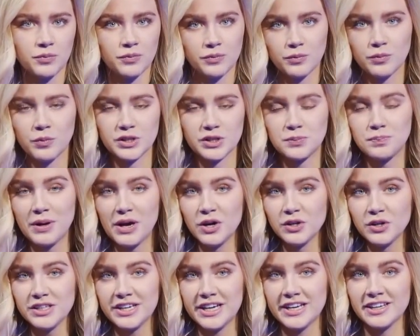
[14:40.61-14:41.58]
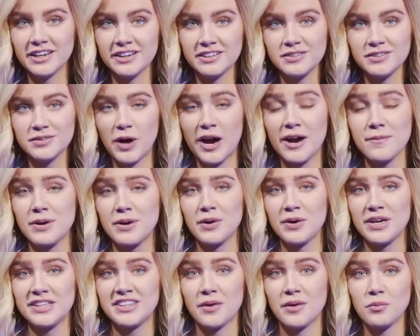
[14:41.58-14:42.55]
was built in a time
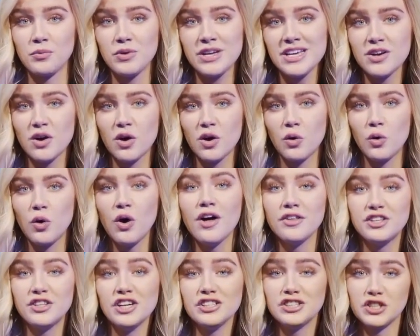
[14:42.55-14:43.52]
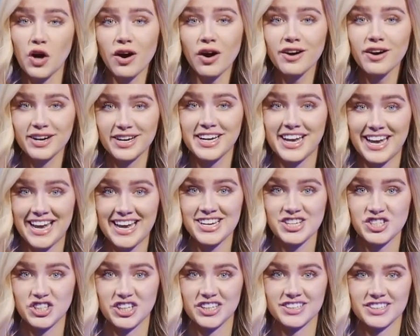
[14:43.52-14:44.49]
period that we call the Dark
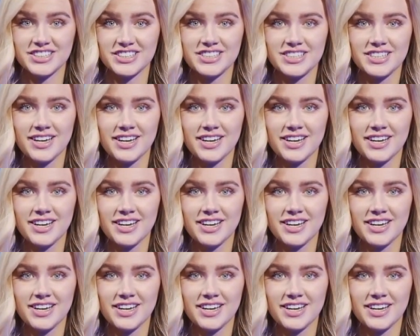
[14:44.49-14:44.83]
Ages.